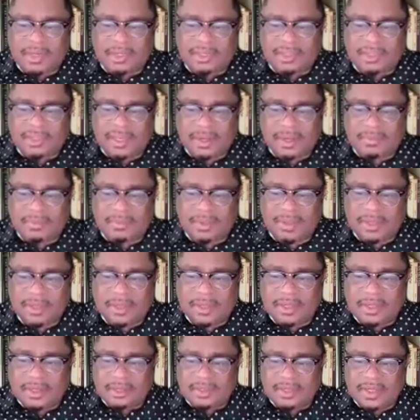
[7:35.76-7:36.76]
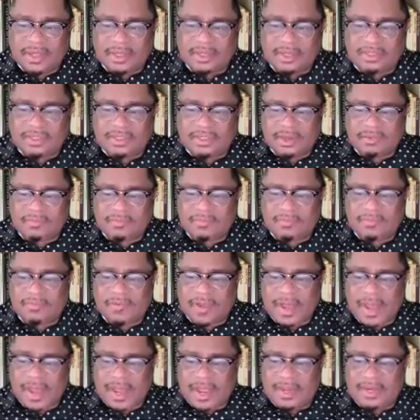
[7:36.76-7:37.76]
punish him. They shall
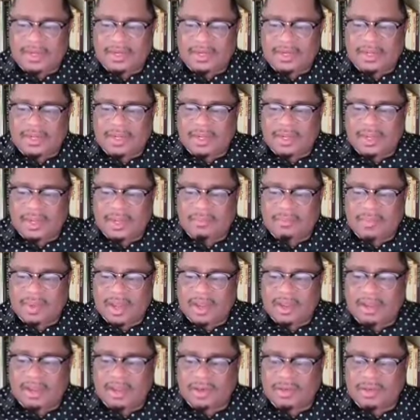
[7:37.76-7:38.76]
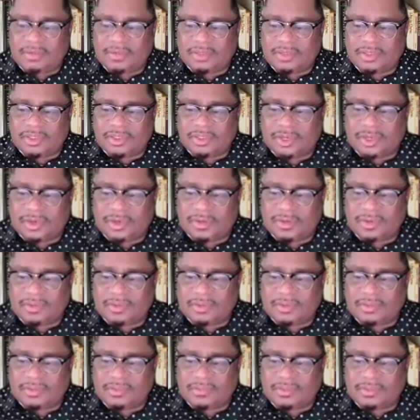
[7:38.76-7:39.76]
fine him 100
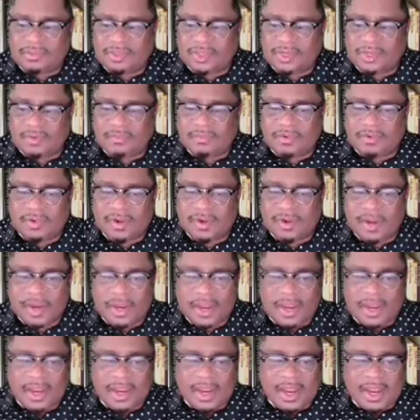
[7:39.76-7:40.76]
shekels of silver